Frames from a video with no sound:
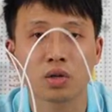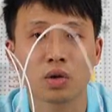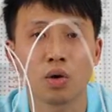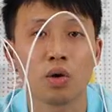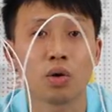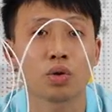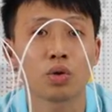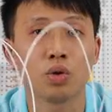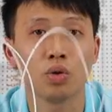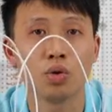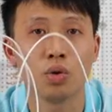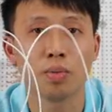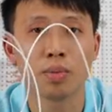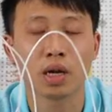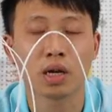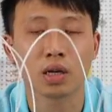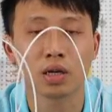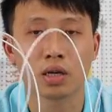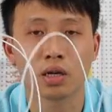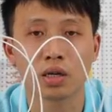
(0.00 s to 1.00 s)
or 2
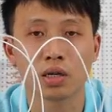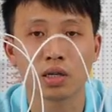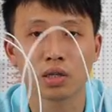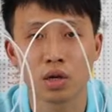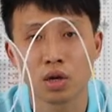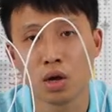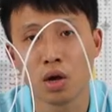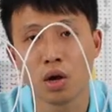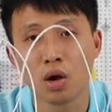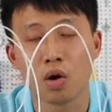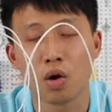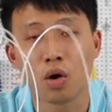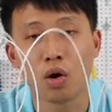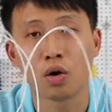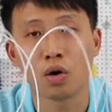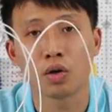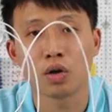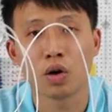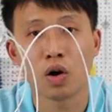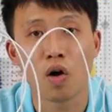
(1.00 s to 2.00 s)
meters,
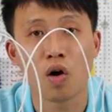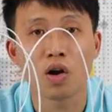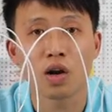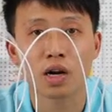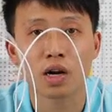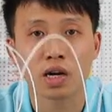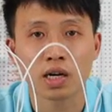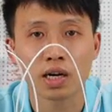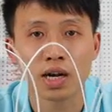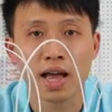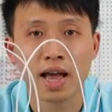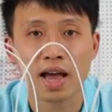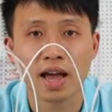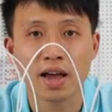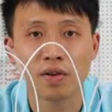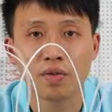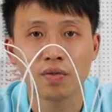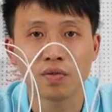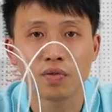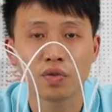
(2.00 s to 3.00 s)
or longer
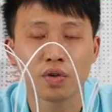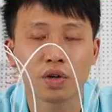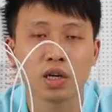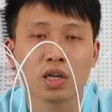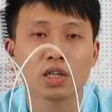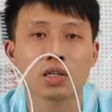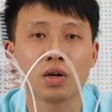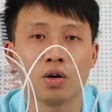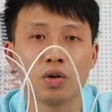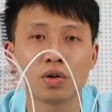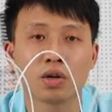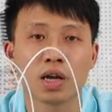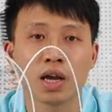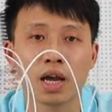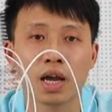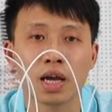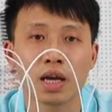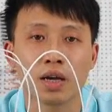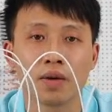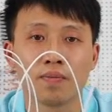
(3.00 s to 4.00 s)
length is
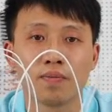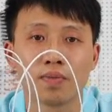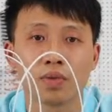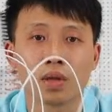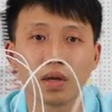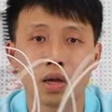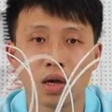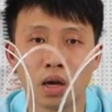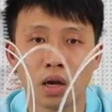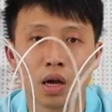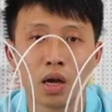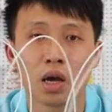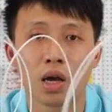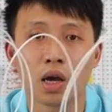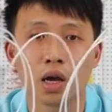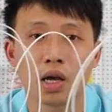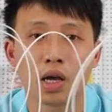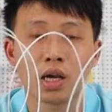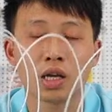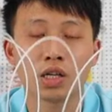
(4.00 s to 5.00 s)
okay.
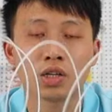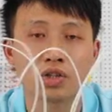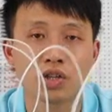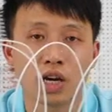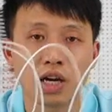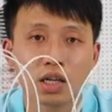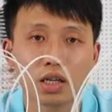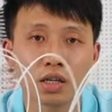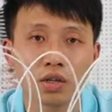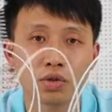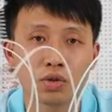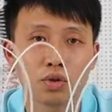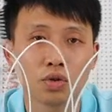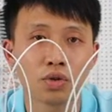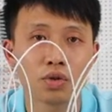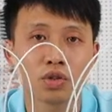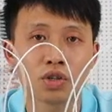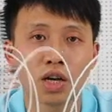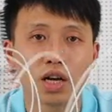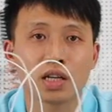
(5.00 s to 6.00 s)
You
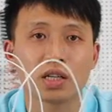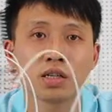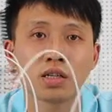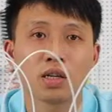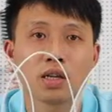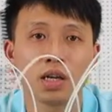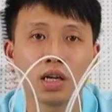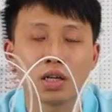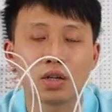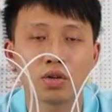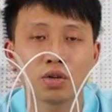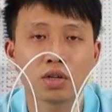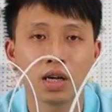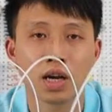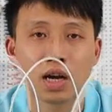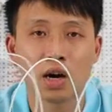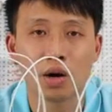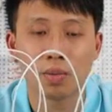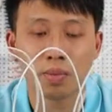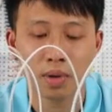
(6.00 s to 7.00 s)
just need to
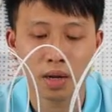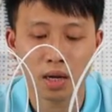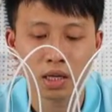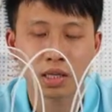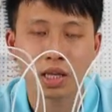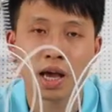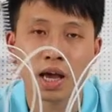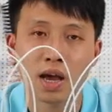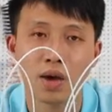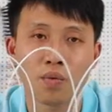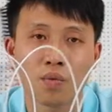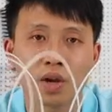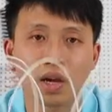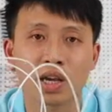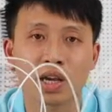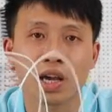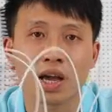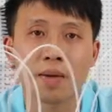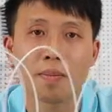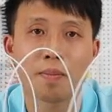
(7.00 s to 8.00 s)
tell me, and we
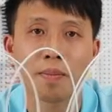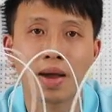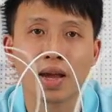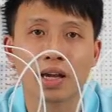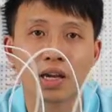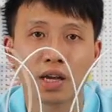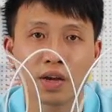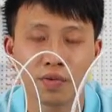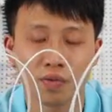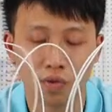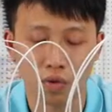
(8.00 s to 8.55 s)
can make it